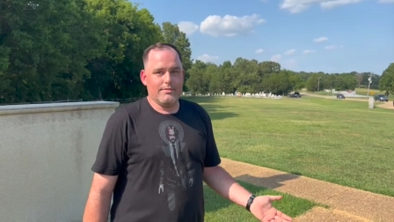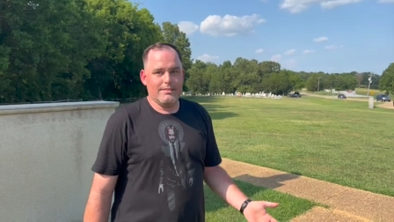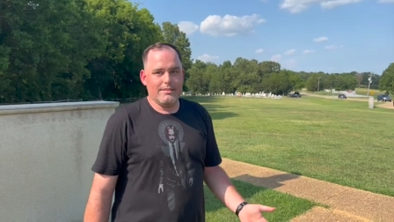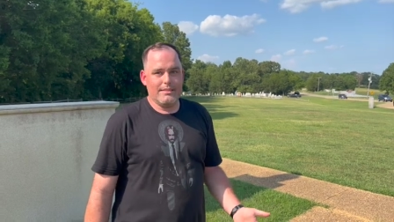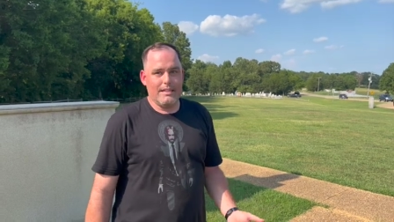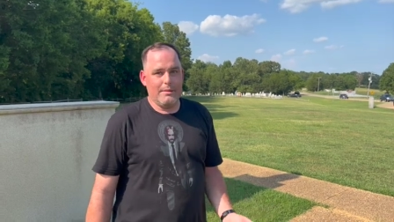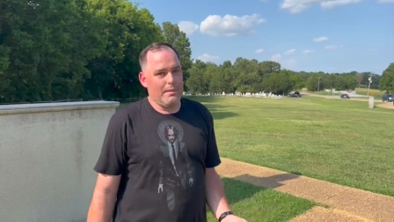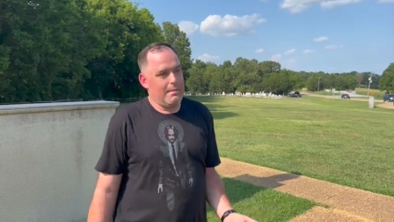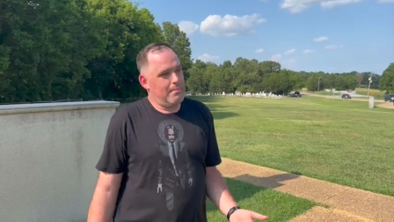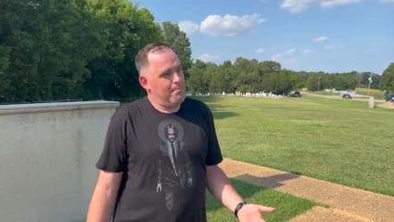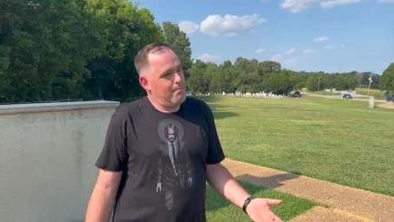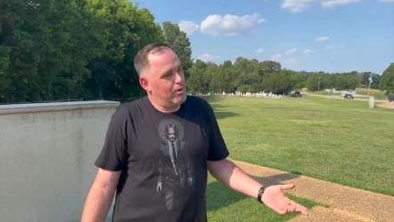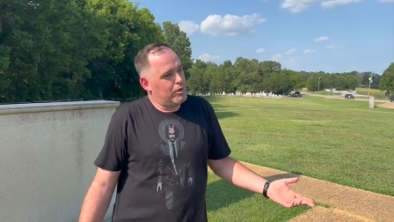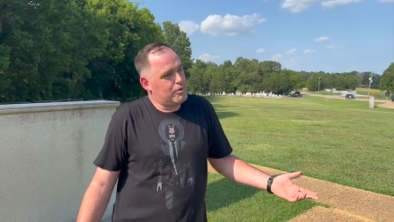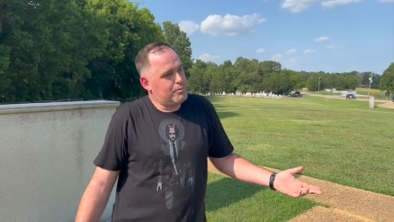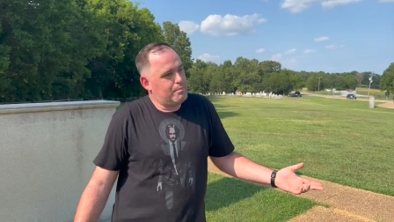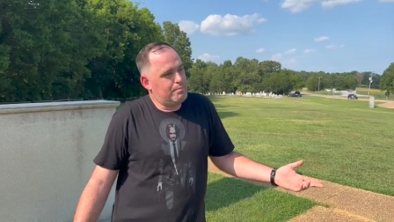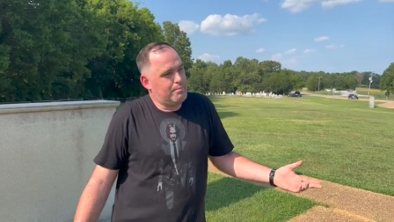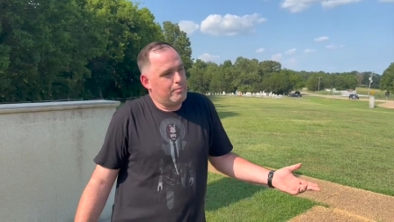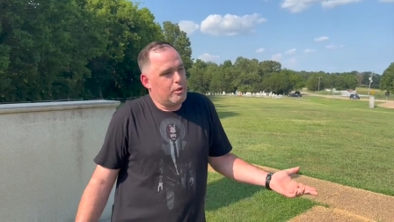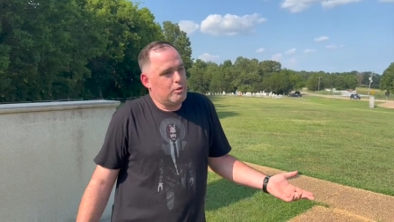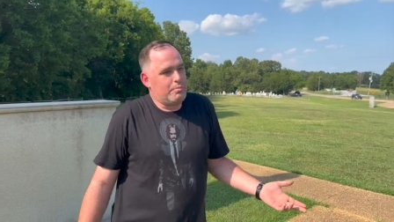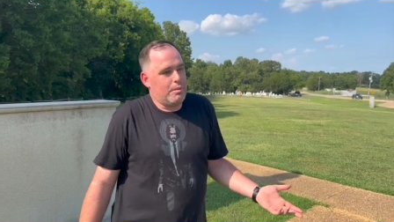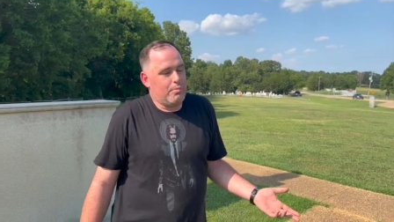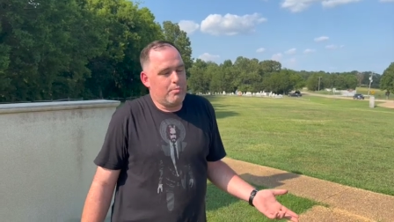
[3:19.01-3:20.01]
I mean, most
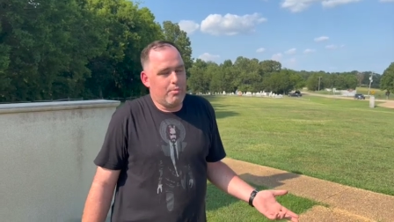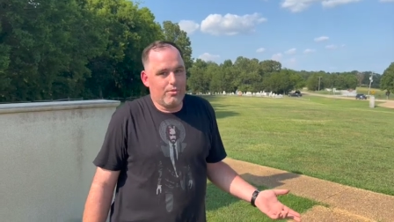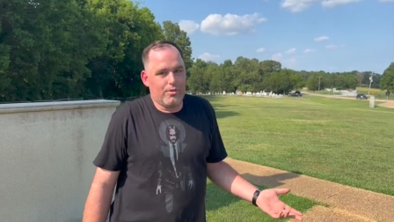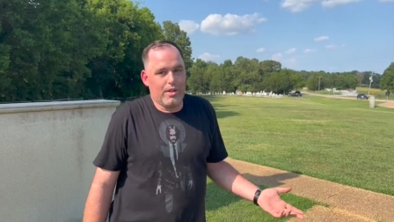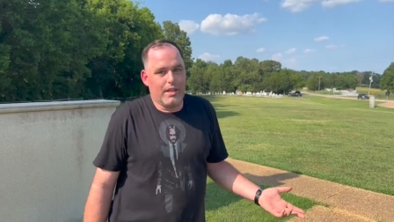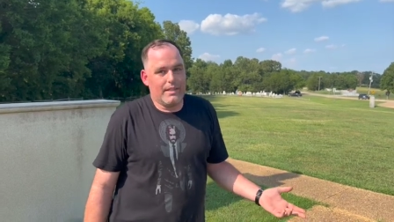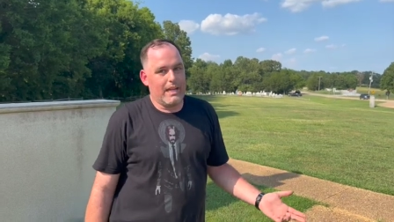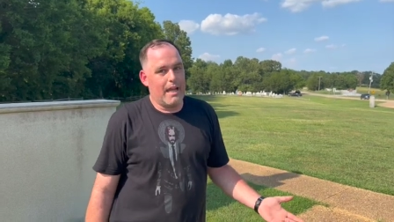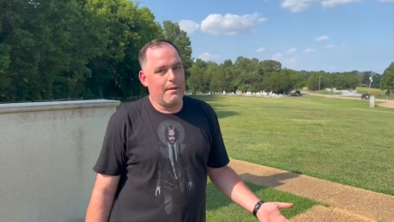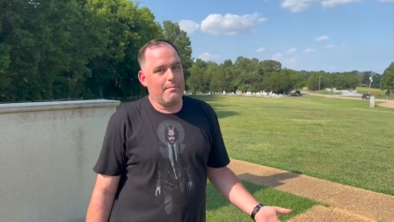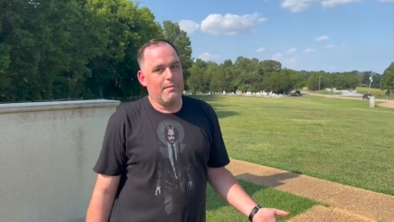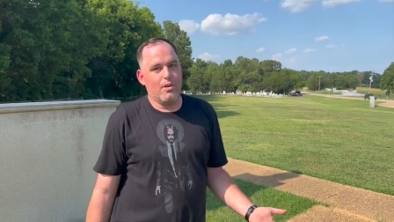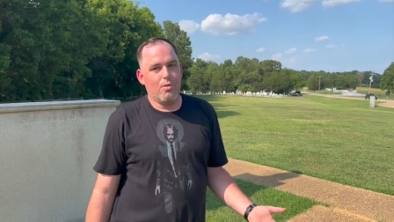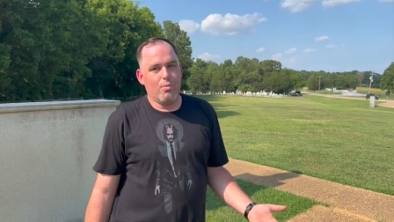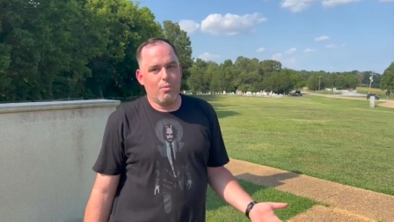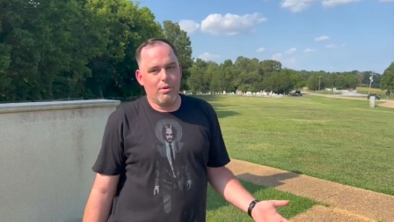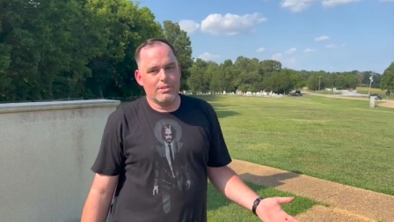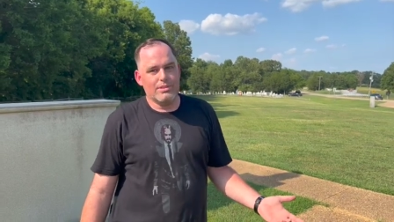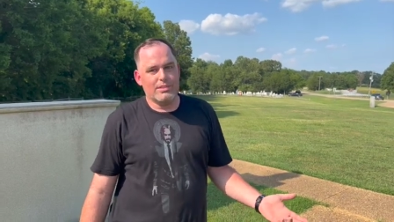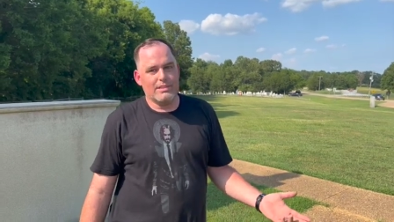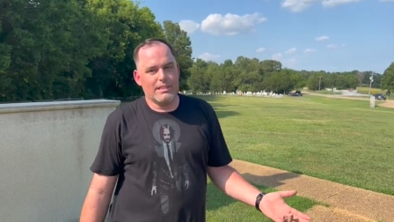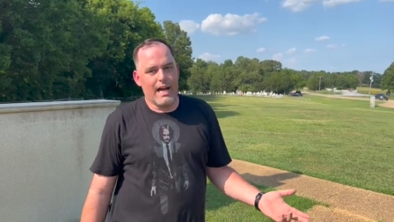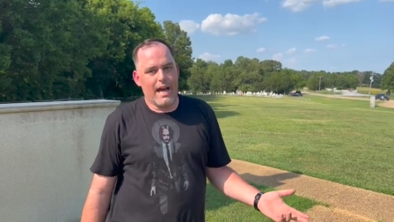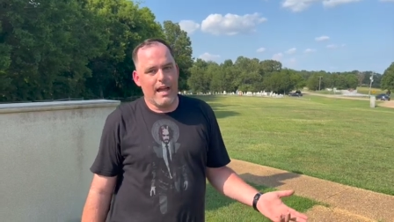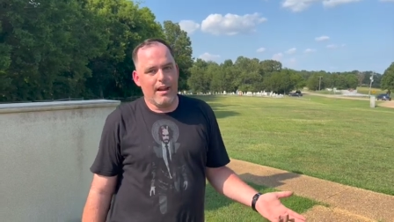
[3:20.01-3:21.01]
people would think that'd be a
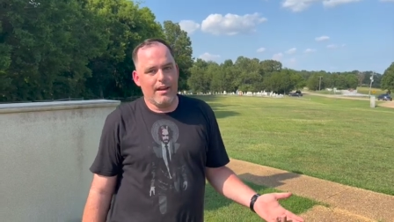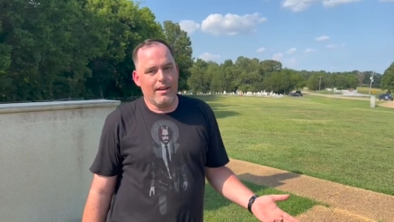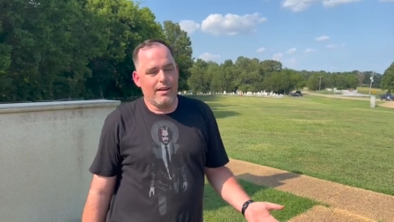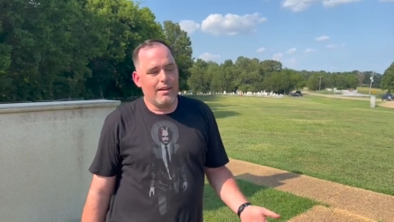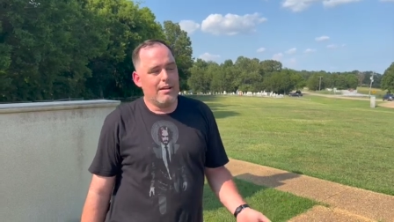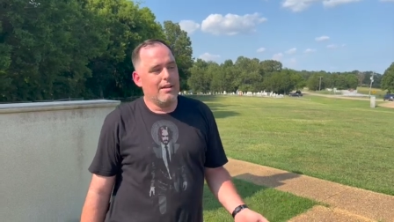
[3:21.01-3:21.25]
one-sided,